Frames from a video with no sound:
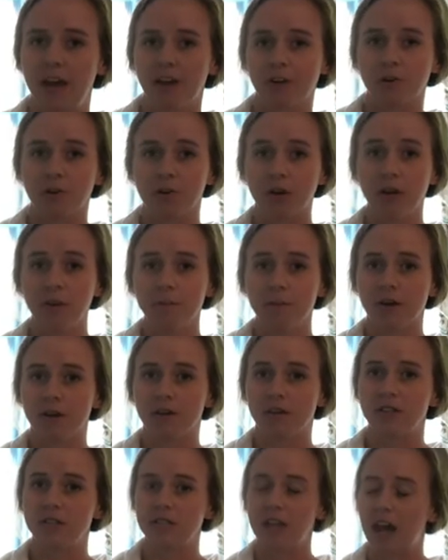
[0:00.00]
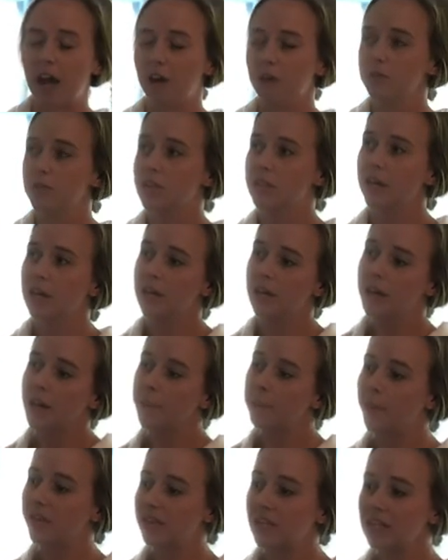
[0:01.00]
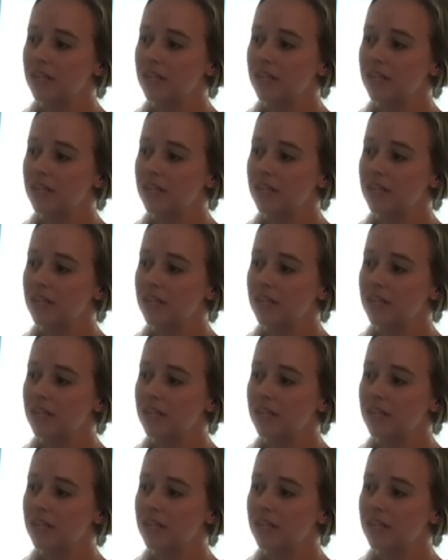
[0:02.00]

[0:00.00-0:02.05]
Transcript: at your grandparents' house, but